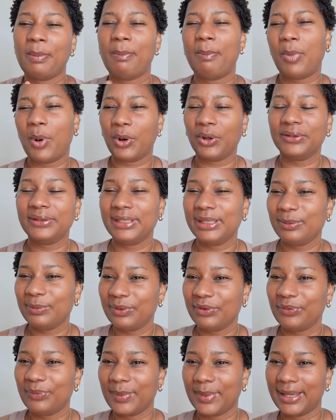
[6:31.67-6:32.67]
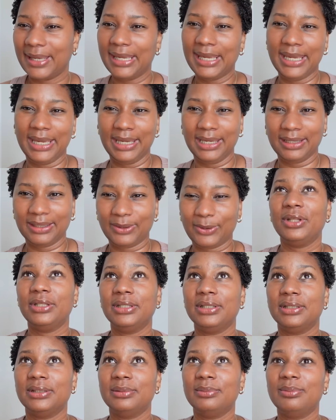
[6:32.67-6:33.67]
bonding with my hair on
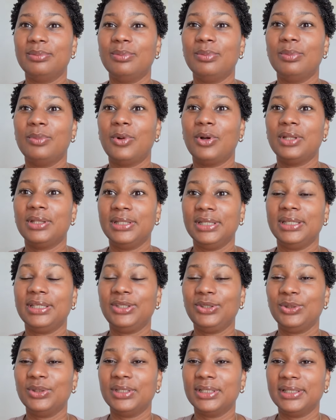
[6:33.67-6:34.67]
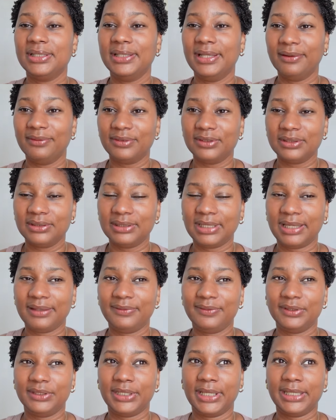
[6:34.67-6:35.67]
a molecular level. I
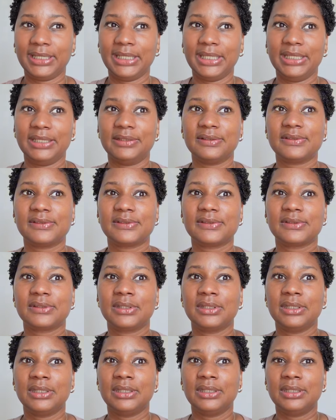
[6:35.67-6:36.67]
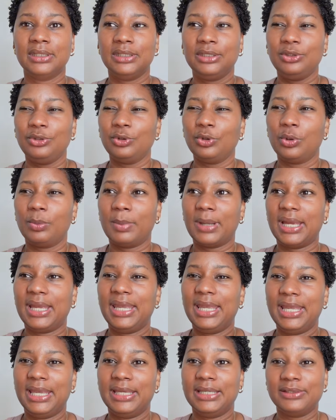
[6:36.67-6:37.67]
feel like it's, you know, my
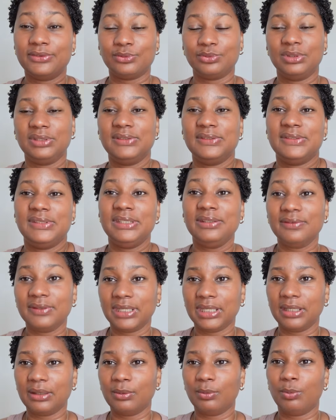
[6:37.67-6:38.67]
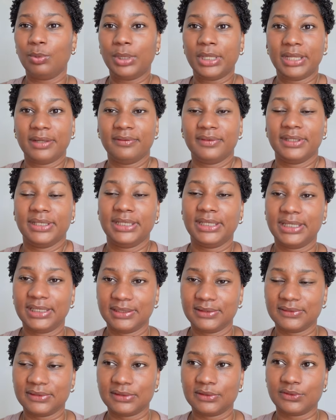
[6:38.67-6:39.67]
hair is receiving whatever it
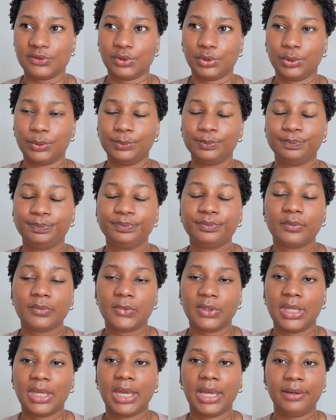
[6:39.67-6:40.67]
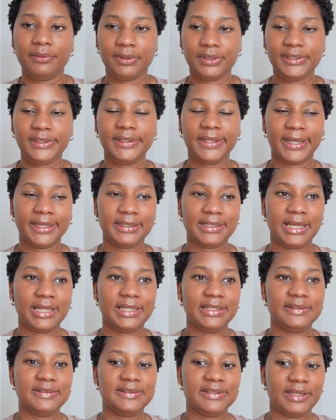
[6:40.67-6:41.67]
is, and so I really like that.
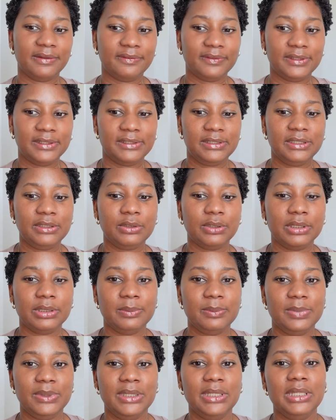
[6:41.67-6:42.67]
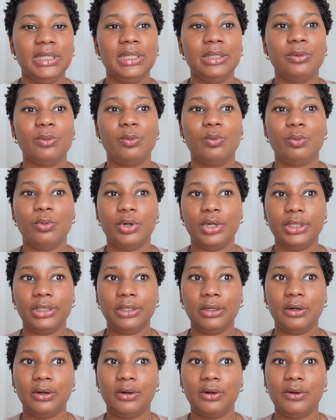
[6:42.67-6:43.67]
It's definitely gonna be one
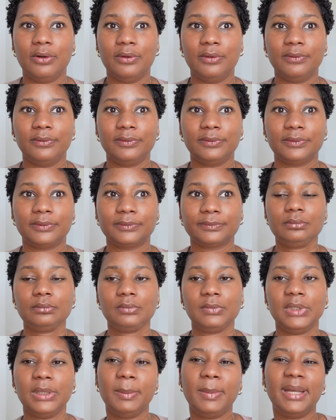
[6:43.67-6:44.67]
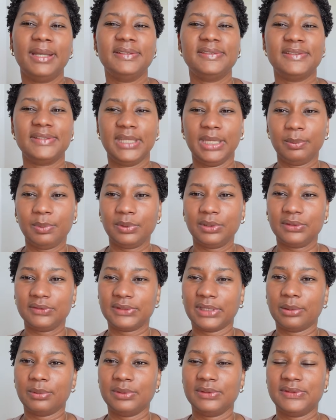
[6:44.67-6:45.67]
of my staples,
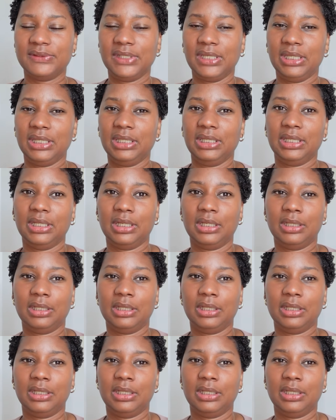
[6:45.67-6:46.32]
I would say,